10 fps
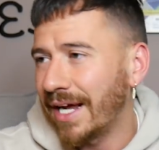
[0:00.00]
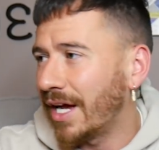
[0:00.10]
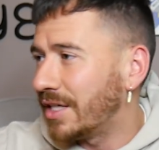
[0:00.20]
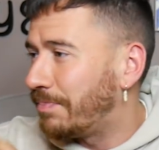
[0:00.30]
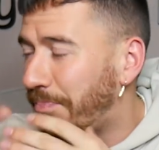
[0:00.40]
I
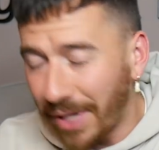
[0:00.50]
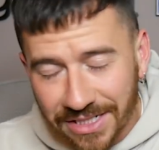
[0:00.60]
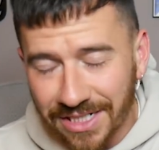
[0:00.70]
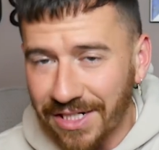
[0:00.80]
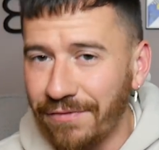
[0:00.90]
got a
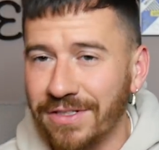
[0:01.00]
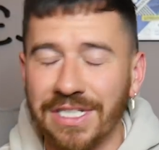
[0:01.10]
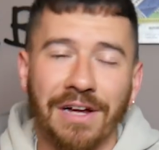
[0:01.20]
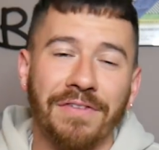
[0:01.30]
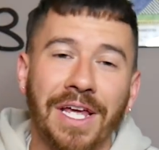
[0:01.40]
bunch of different
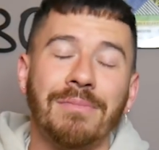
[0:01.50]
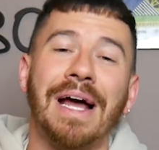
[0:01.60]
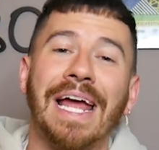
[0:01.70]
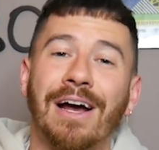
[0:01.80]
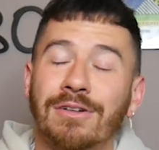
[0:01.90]
stuff in
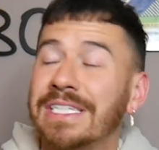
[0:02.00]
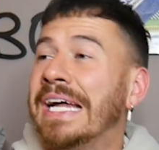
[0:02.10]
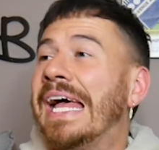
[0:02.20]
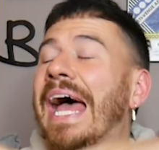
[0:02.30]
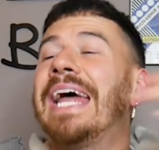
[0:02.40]
my house
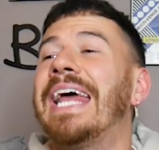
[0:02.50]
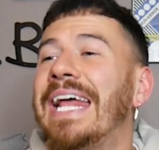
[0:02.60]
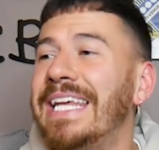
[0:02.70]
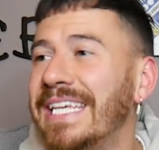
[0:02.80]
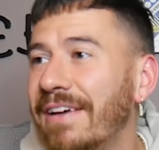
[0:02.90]
at
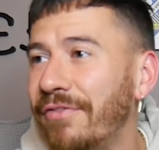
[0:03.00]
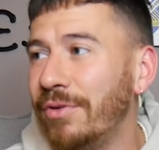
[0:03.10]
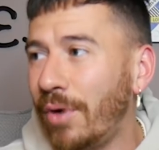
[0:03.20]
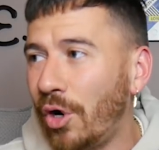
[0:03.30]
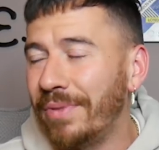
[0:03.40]
any
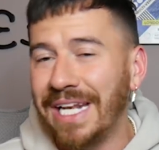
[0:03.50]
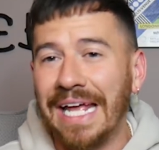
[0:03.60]
given moment,